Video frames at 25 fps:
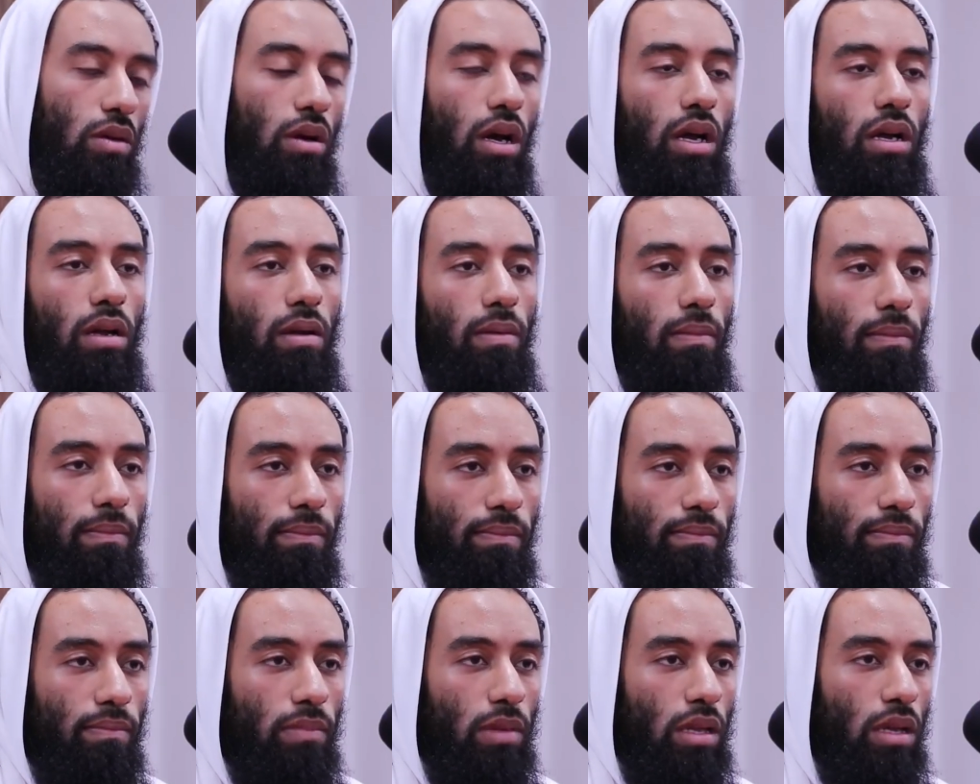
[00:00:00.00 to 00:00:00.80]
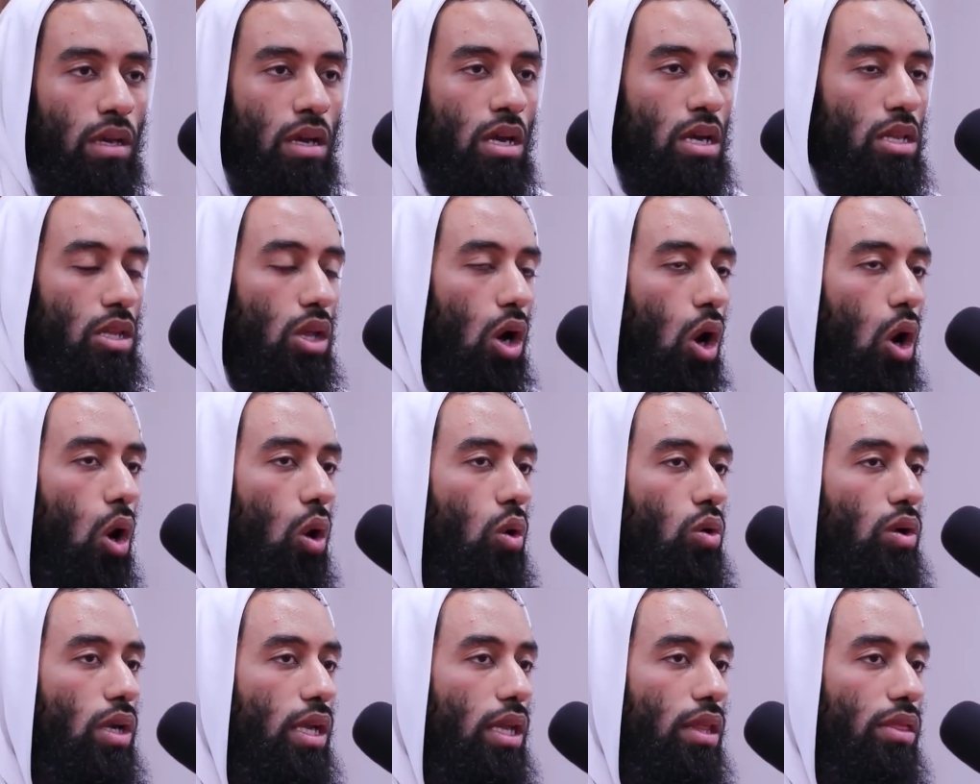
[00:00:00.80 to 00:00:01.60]
Right? The
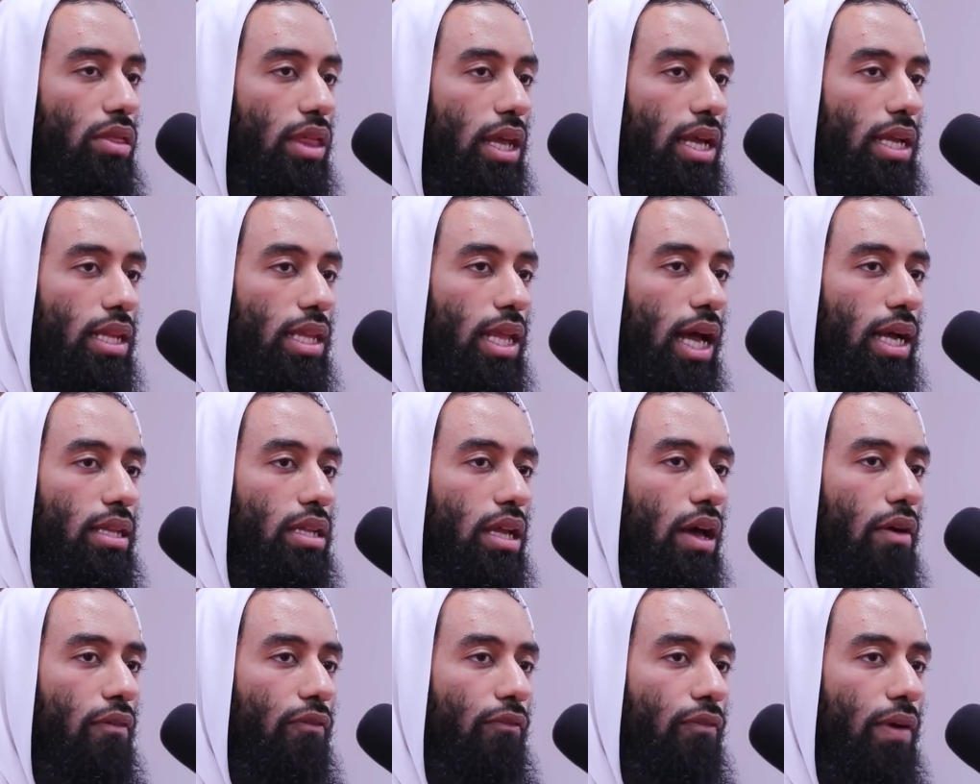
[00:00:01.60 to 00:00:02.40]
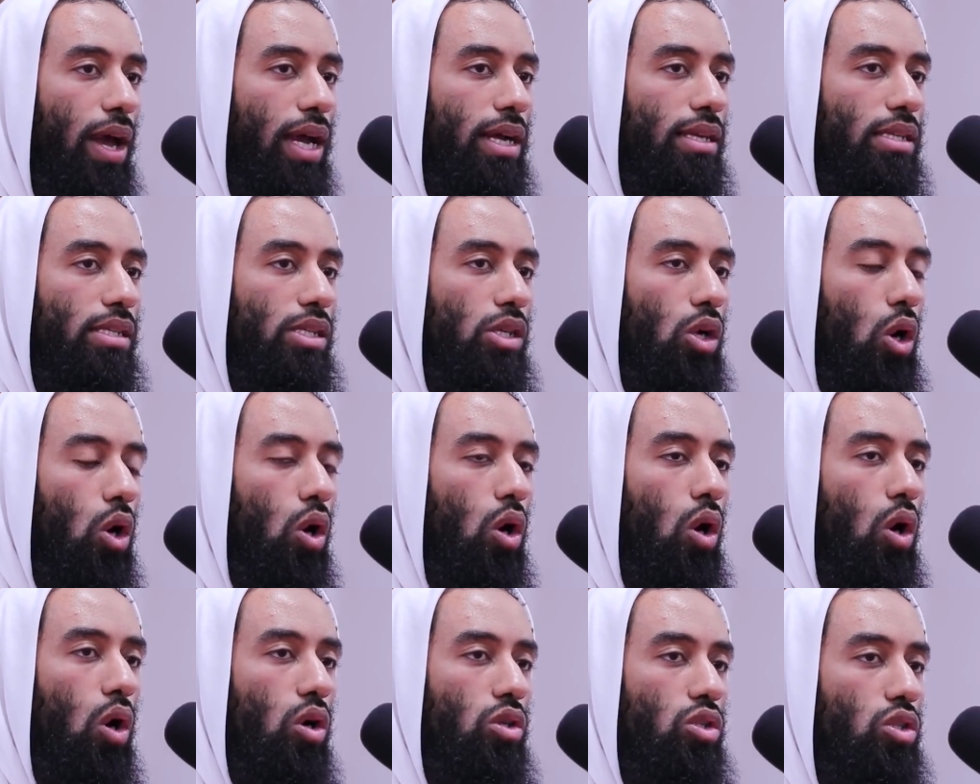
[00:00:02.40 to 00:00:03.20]
only thing that affects
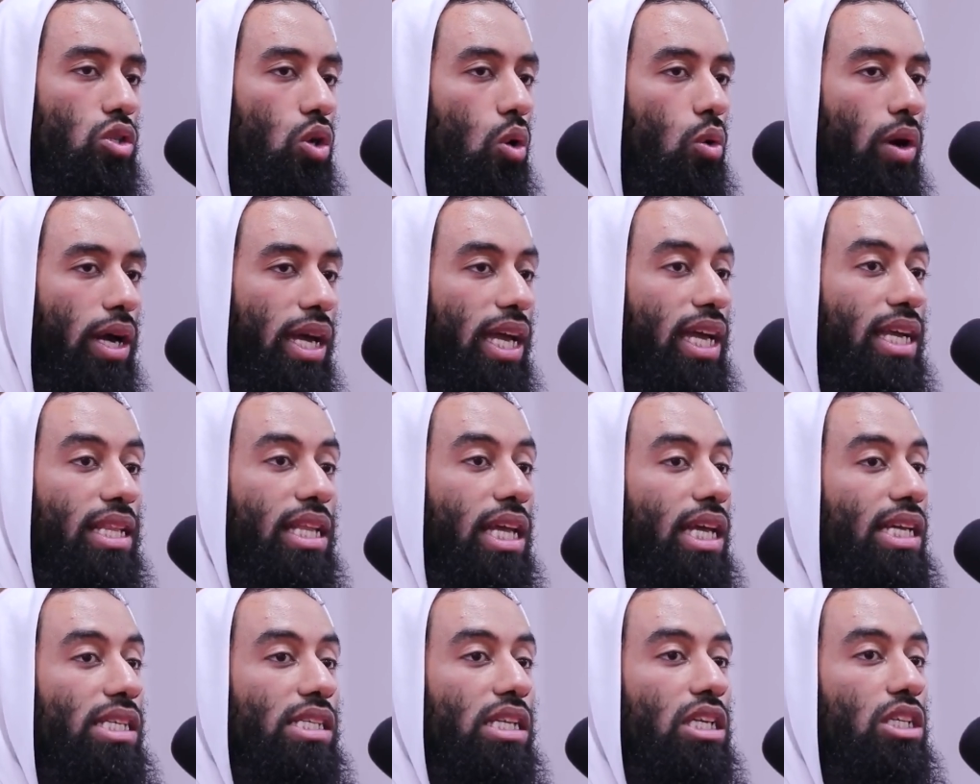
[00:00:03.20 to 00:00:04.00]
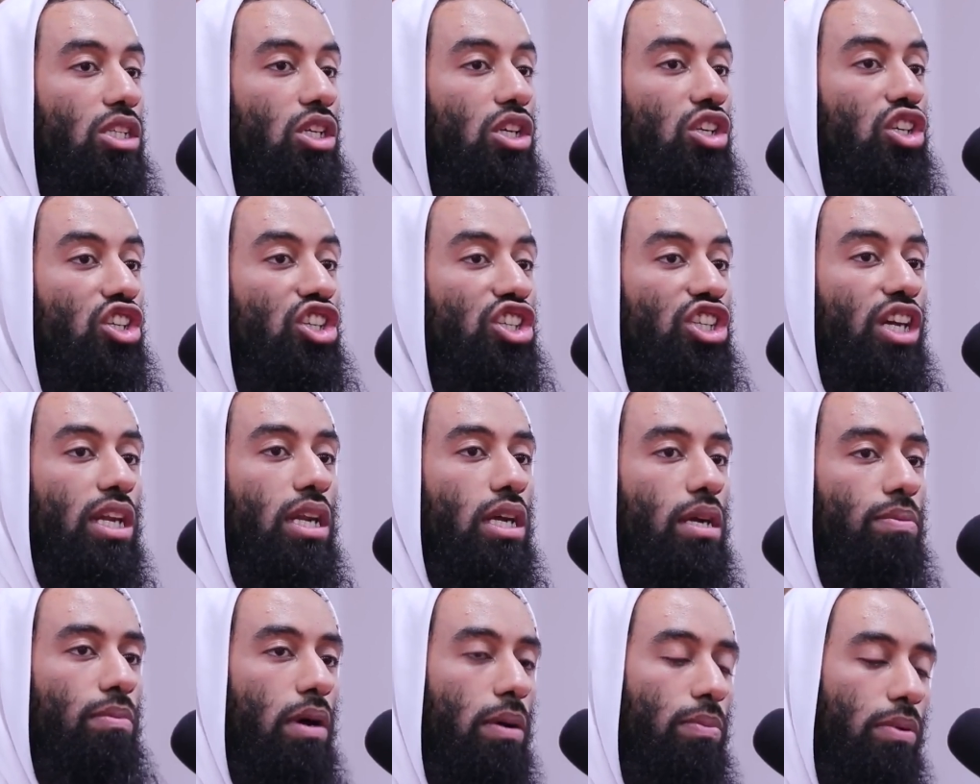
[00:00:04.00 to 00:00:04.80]
your tawheed isn't just
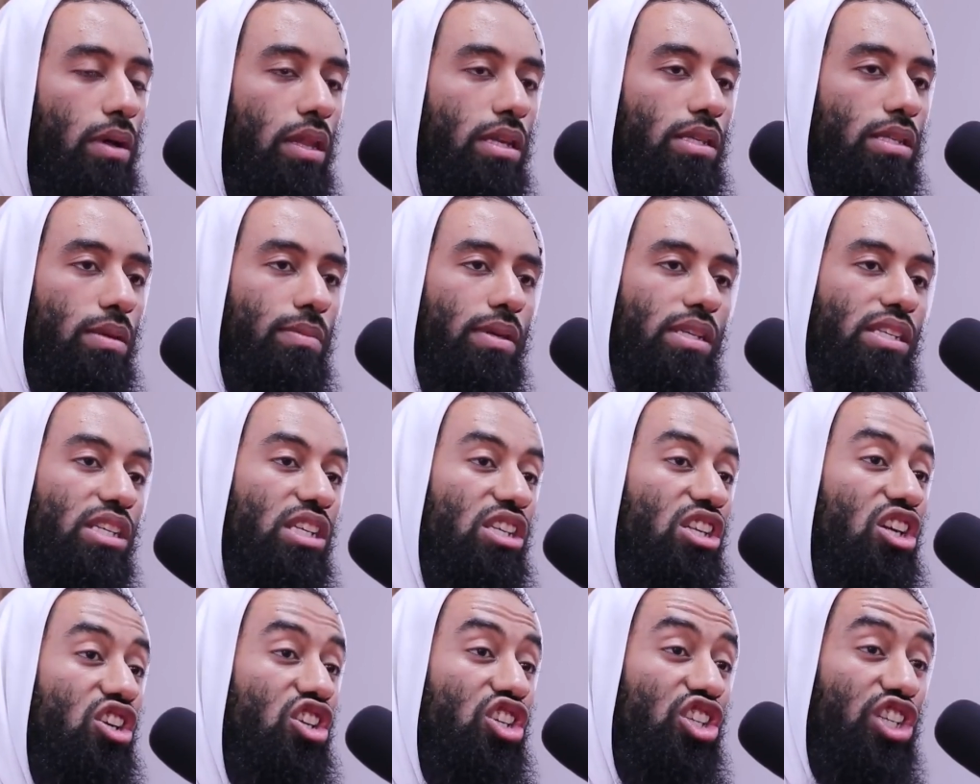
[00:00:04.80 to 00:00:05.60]
shirk, my brothers and my sisters.